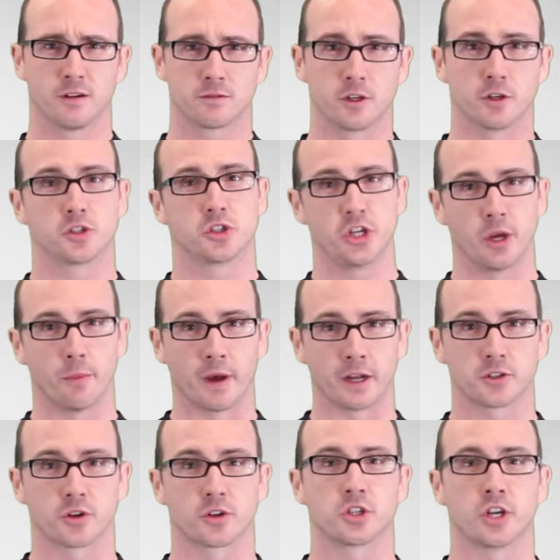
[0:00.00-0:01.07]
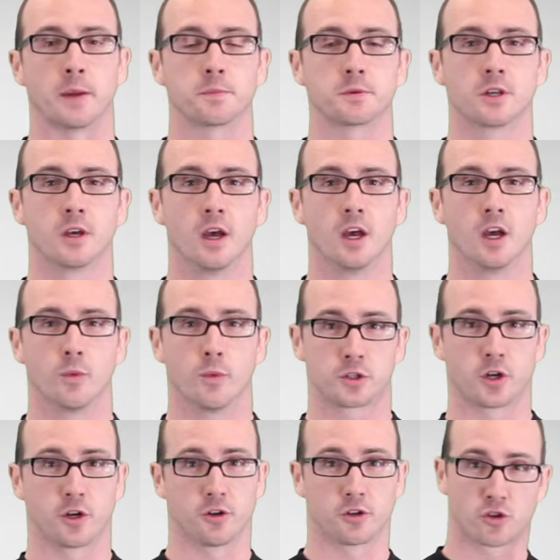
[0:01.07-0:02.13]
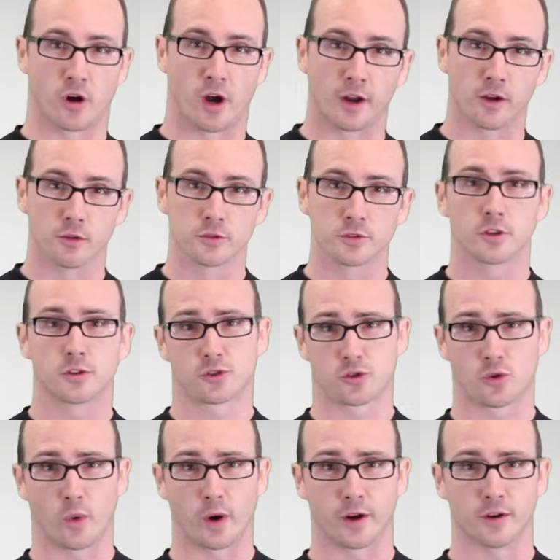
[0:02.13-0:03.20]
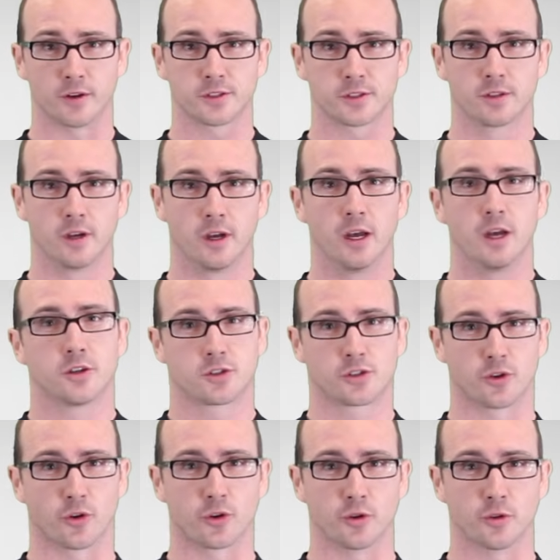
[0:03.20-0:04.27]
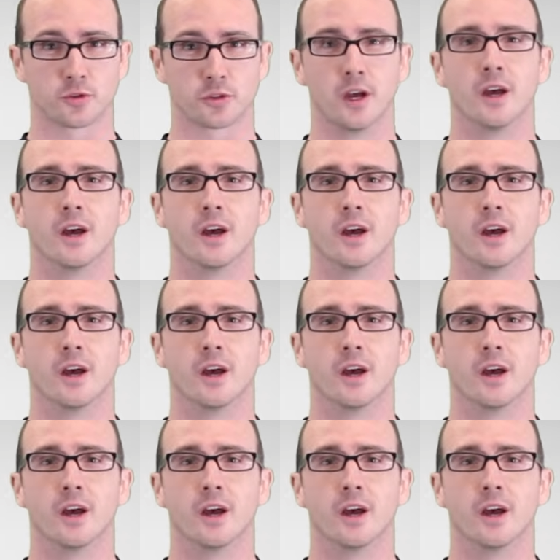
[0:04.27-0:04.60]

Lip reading: There's geometric shapes, which are your triangles, squares, circles,